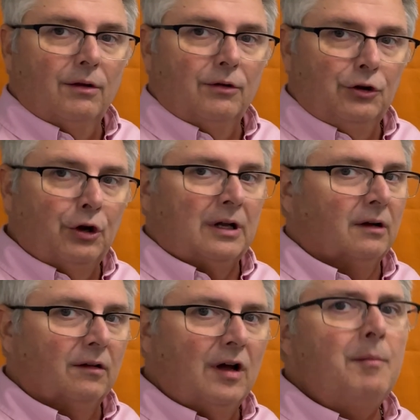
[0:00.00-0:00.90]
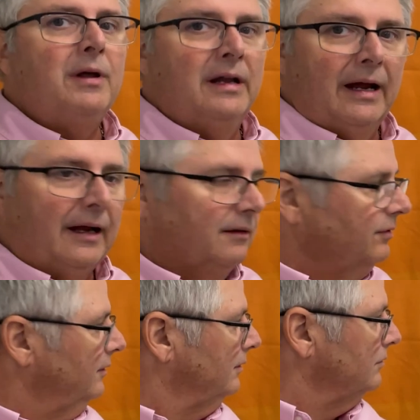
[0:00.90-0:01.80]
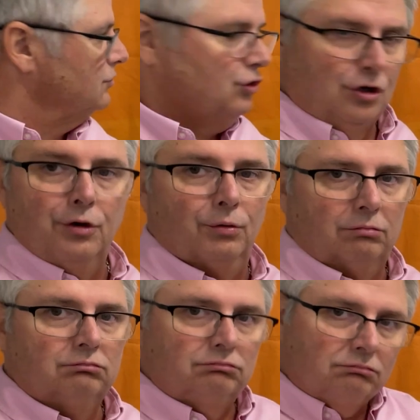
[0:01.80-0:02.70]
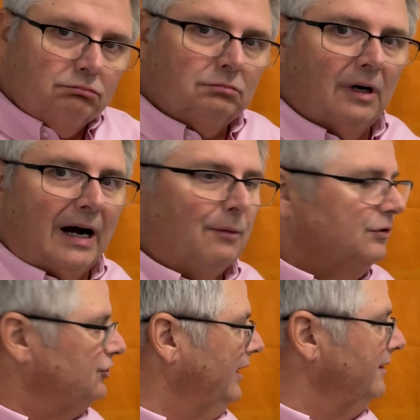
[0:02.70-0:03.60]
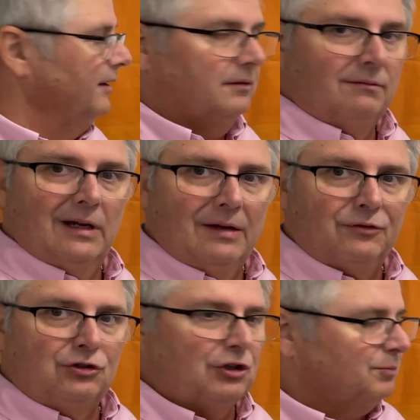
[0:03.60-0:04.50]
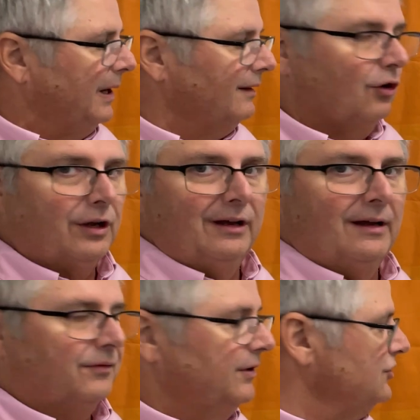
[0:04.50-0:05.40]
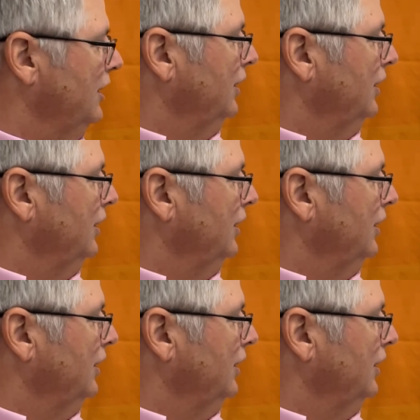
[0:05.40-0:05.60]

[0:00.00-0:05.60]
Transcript: you can eliminate two. I would say that if you just by looking at this,